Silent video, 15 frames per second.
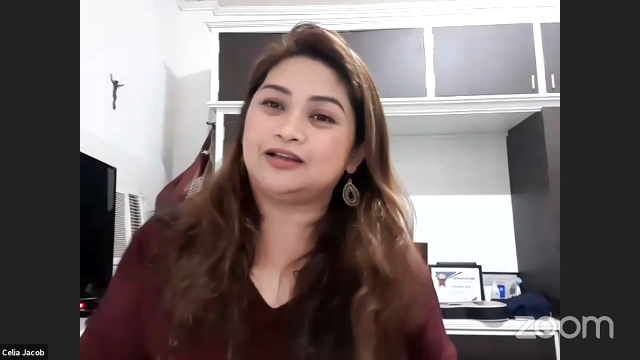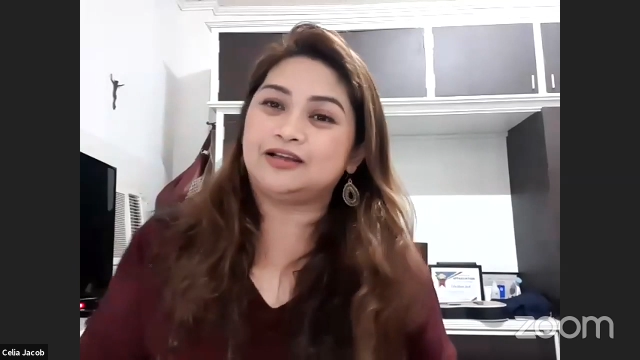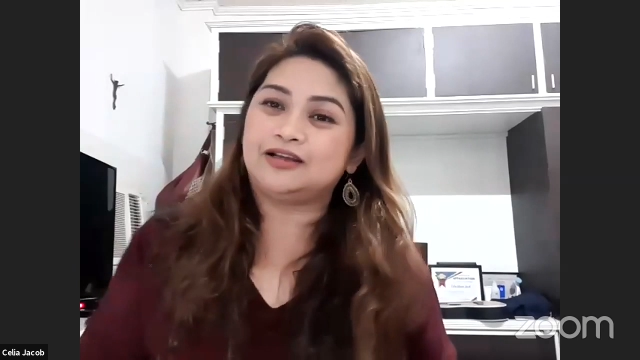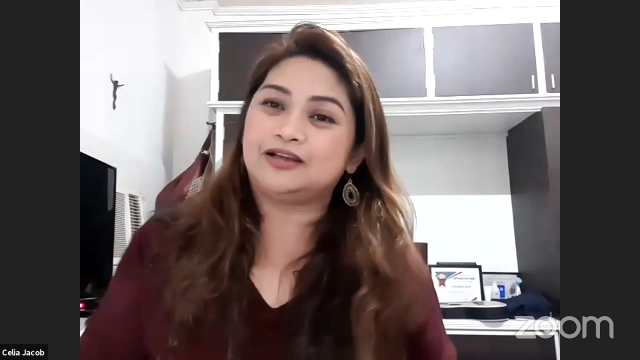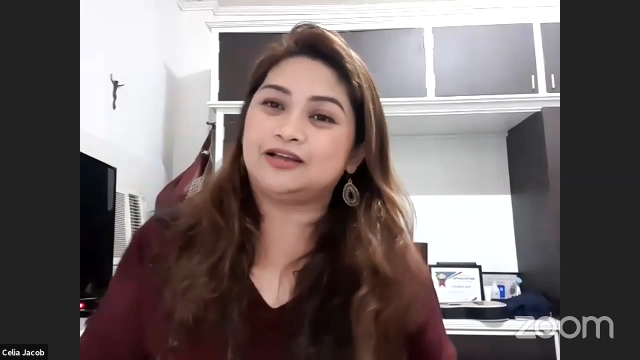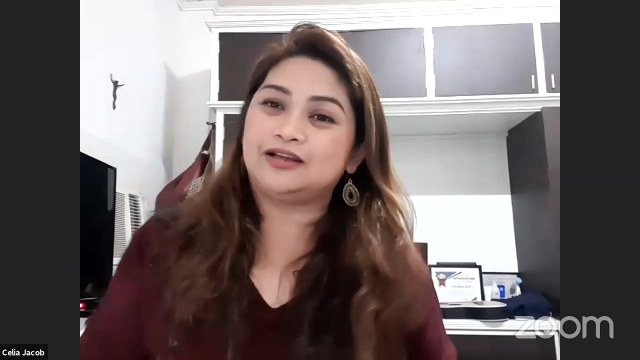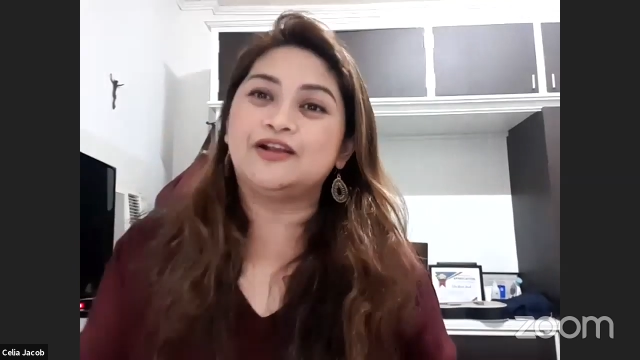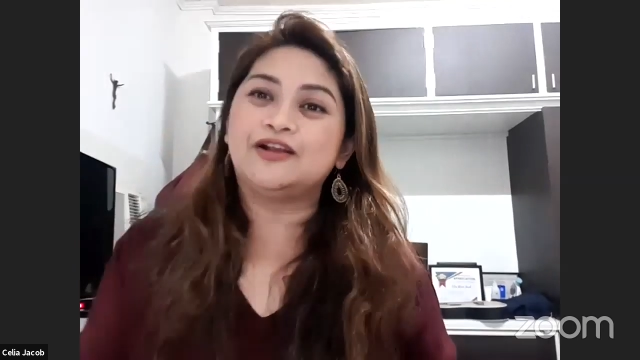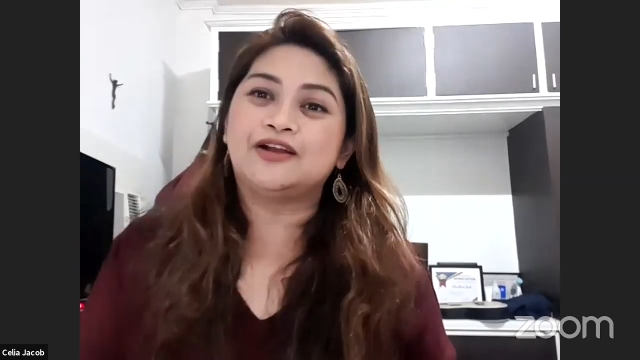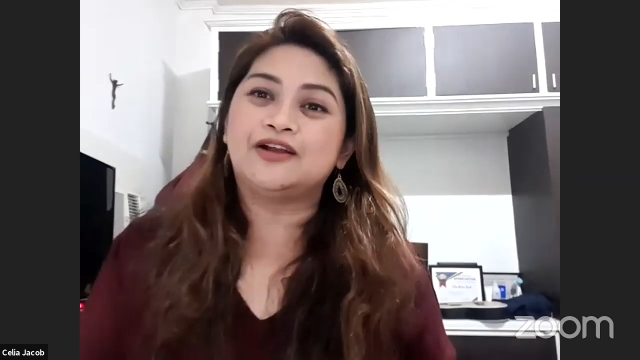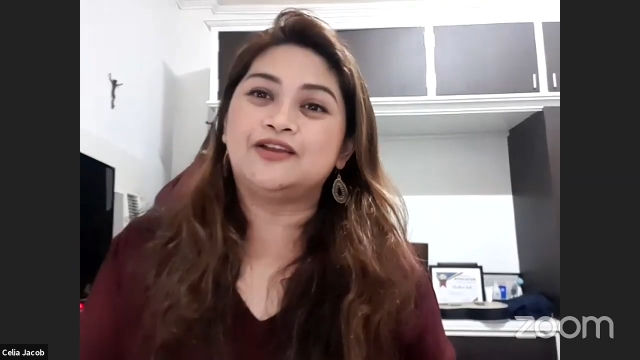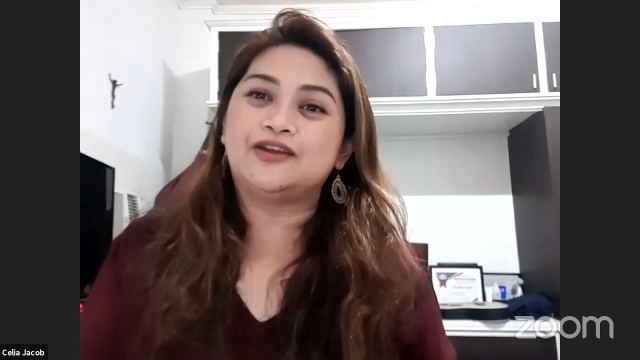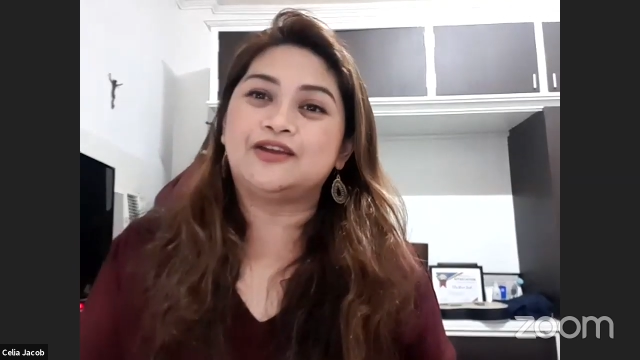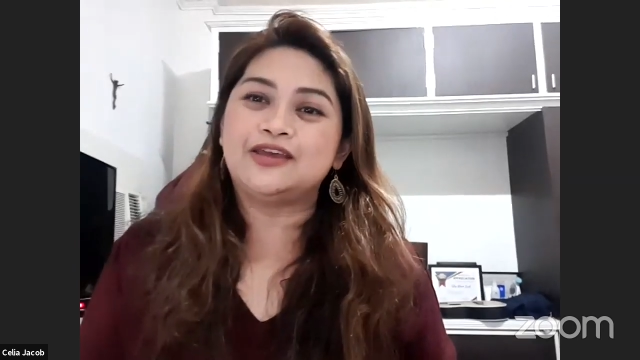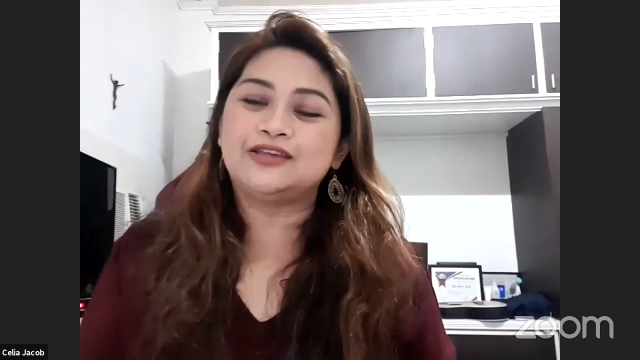different
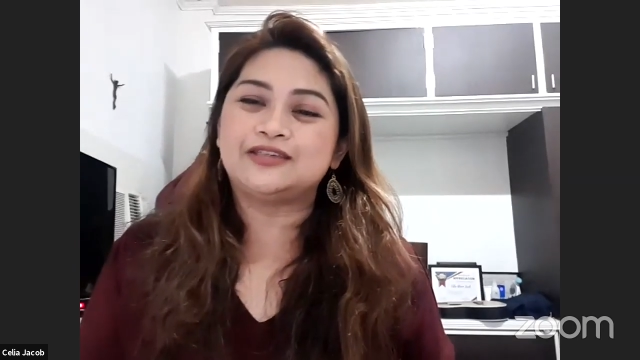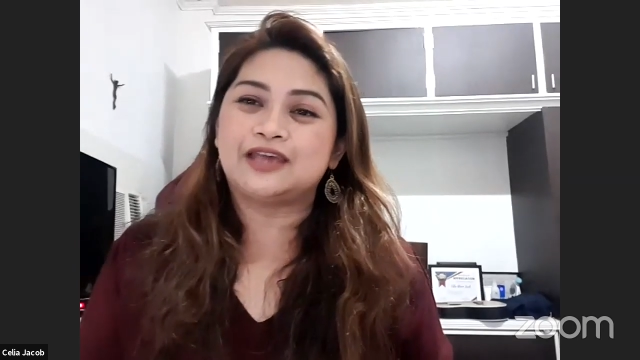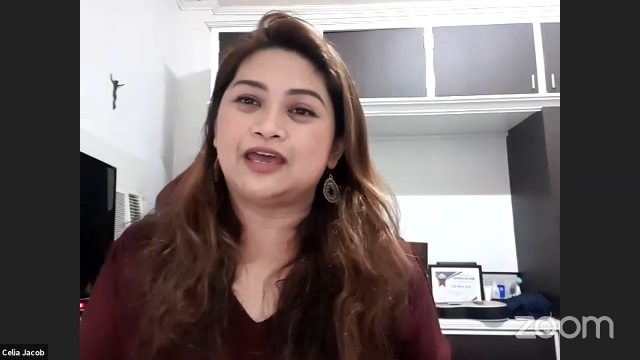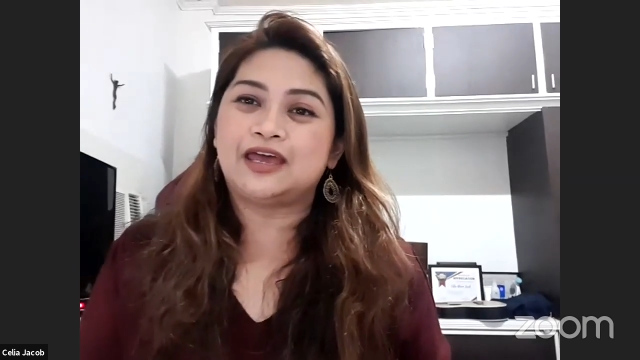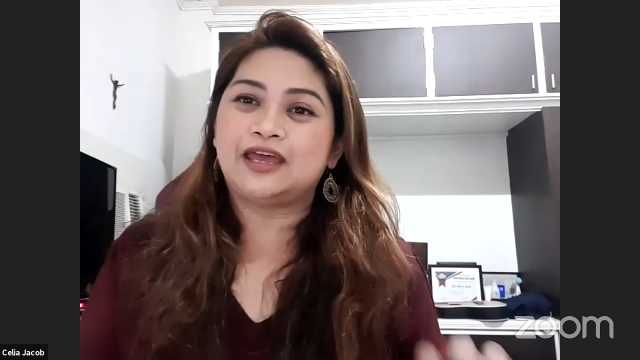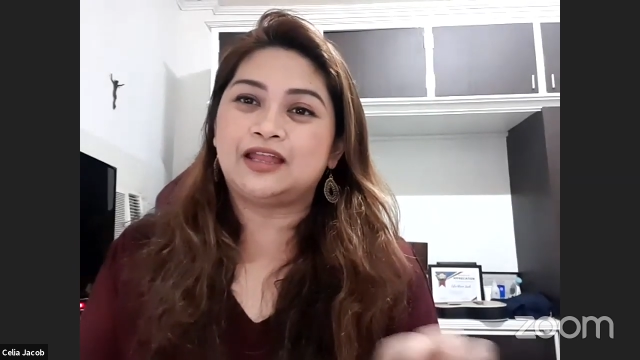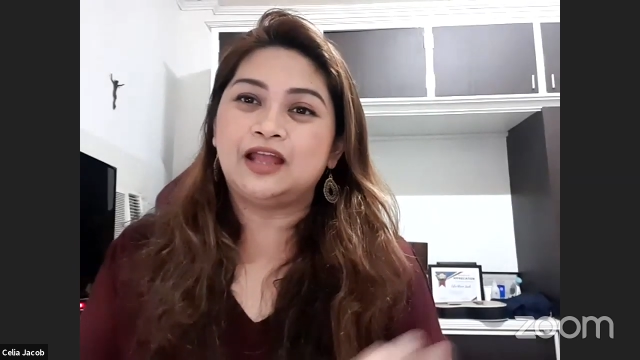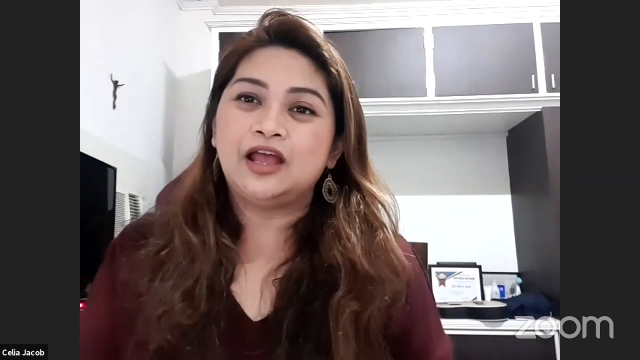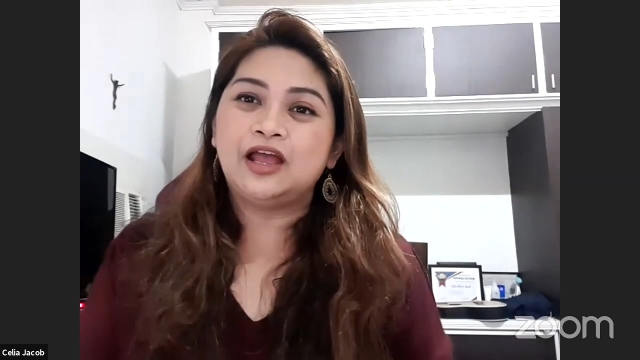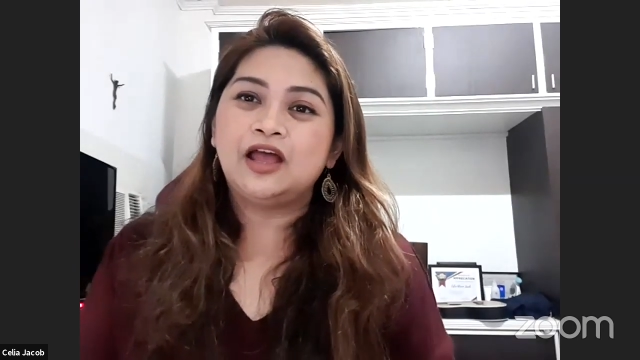countries, and